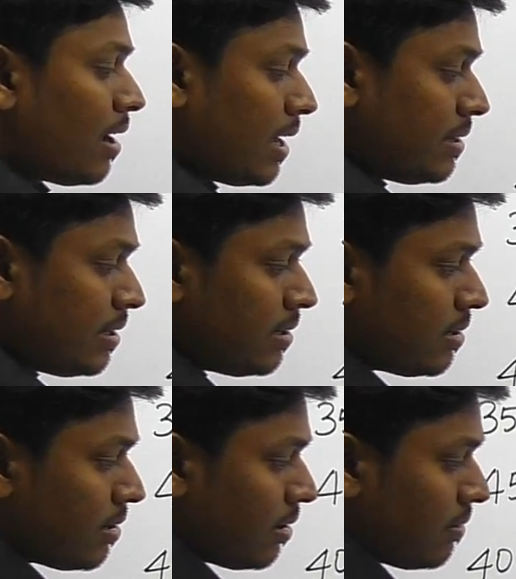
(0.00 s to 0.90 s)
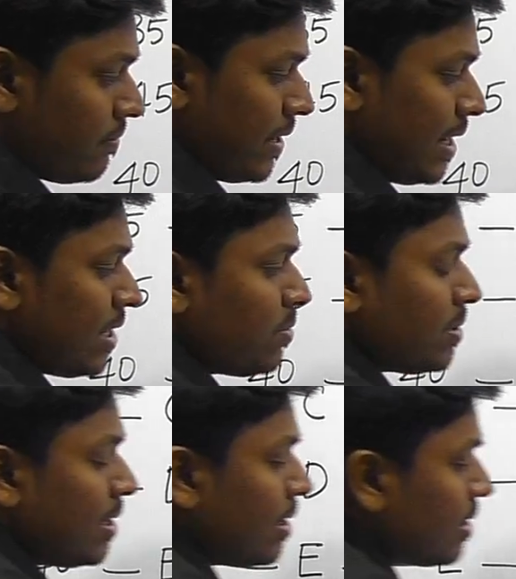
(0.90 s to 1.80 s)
i think uh, we need to think